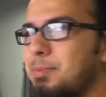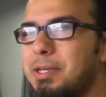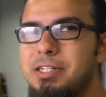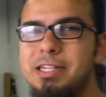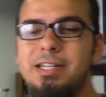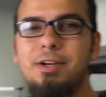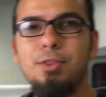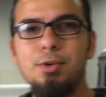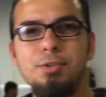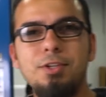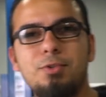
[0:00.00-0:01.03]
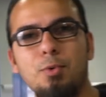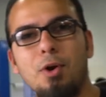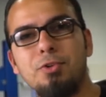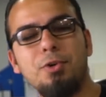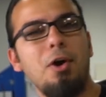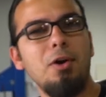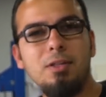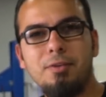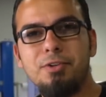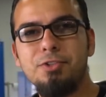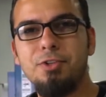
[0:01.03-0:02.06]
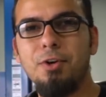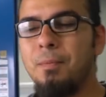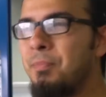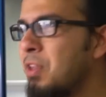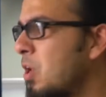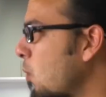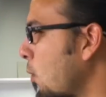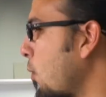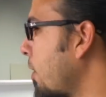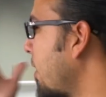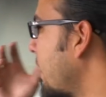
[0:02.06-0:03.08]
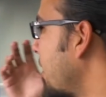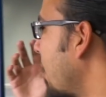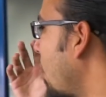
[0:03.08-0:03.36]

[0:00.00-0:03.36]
being detailing enthusiasts, we're also car lovers. So we're working on